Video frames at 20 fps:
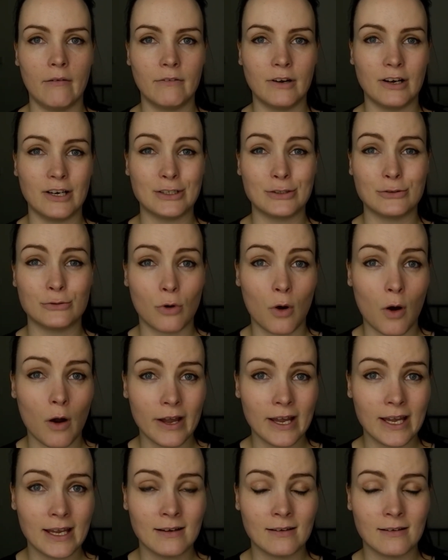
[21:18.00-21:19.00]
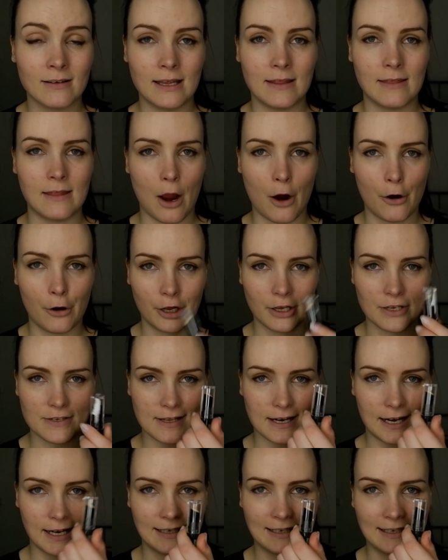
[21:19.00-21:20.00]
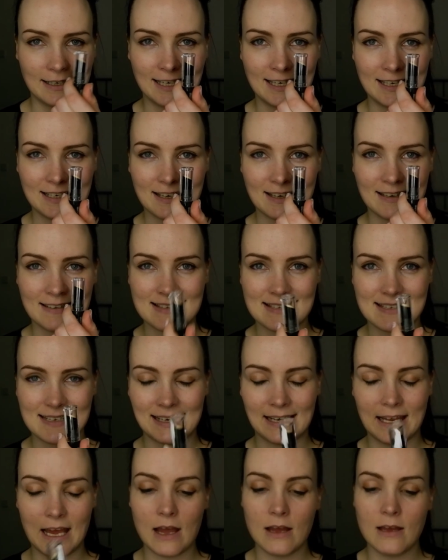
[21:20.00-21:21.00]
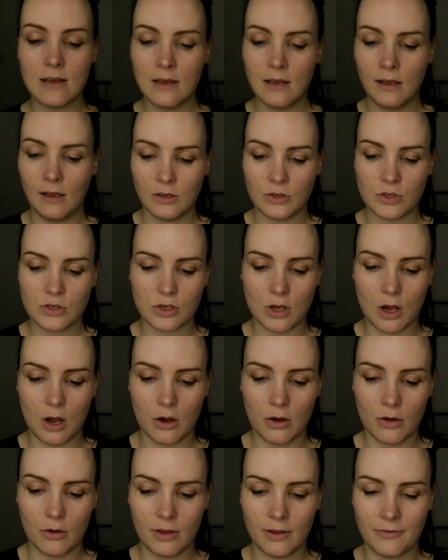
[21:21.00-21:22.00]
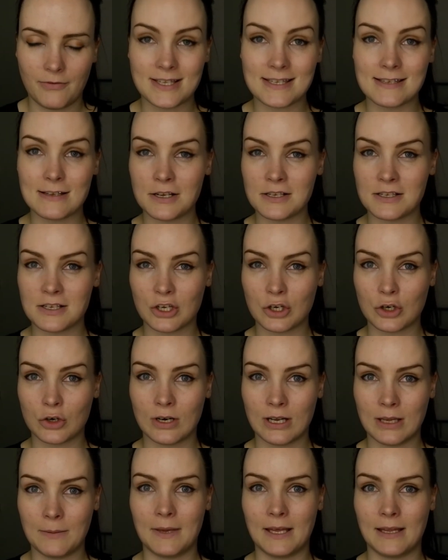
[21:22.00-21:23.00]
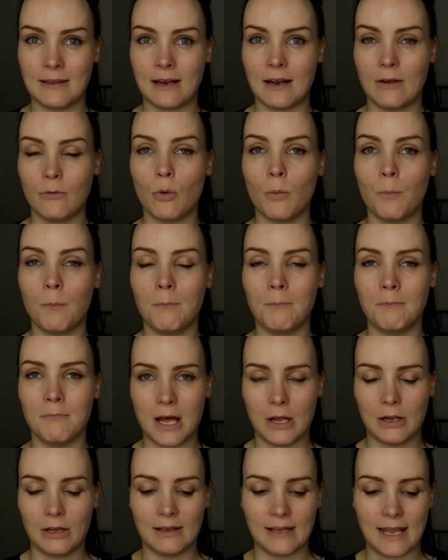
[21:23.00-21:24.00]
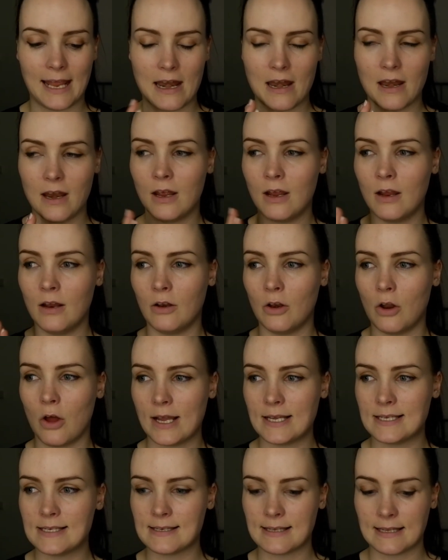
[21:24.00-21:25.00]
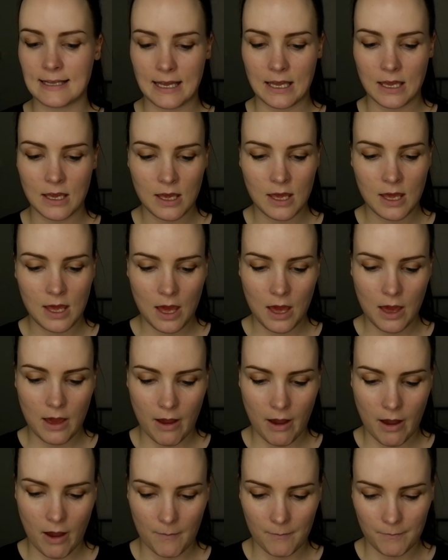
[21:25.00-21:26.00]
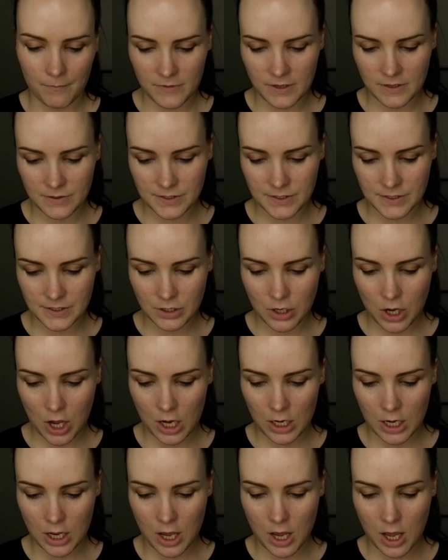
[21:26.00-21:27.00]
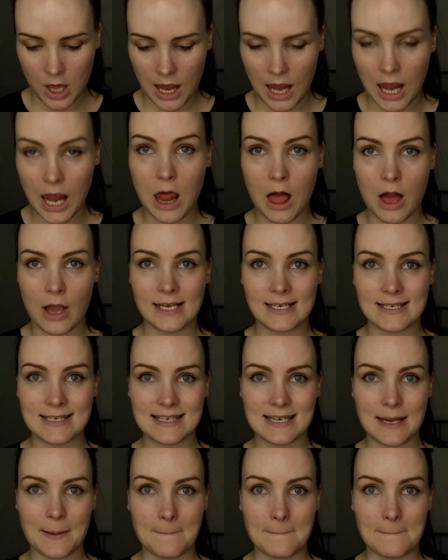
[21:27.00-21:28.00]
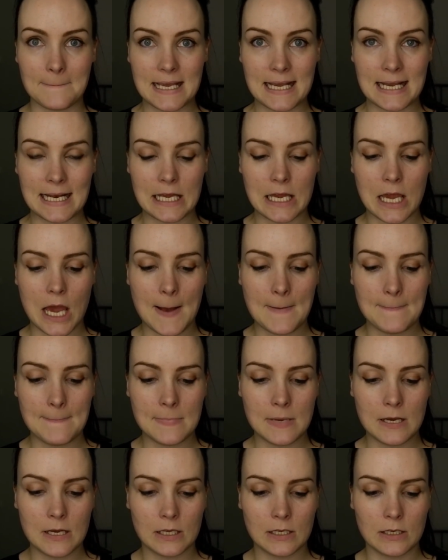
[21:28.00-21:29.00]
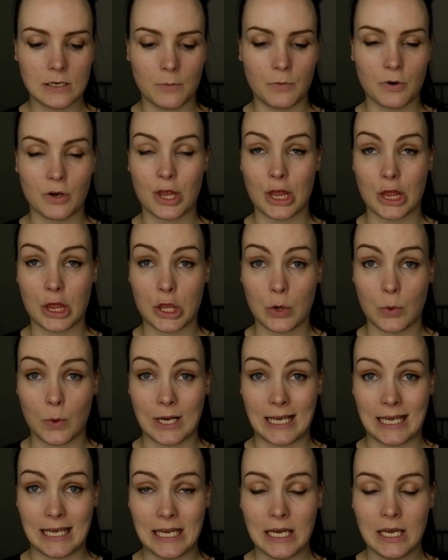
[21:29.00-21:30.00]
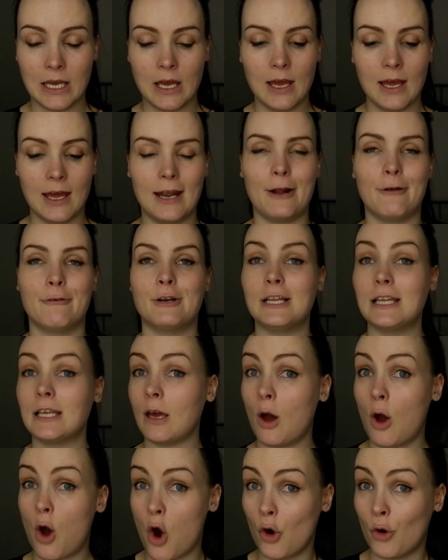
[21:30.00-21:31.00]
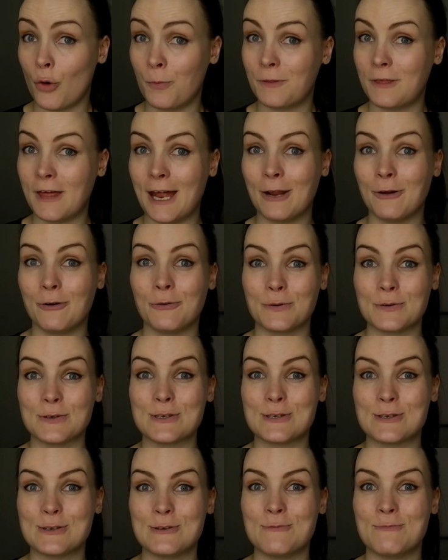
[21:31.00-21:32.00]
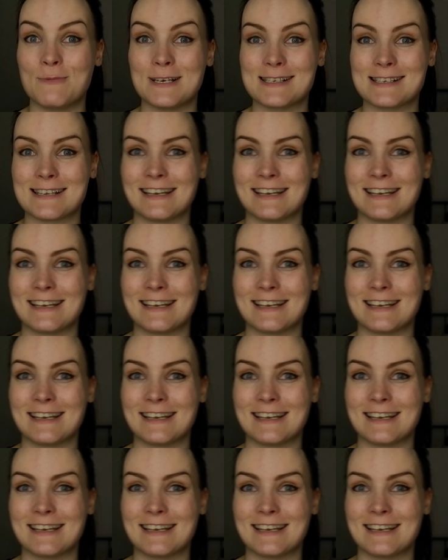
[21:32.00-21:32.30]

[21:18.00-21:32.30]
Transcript: very dry in the areas that I need concealer. So if it's nice and creamy, then it will melt in nicely. This is color light medium, number 3, and I really hope that it will suit my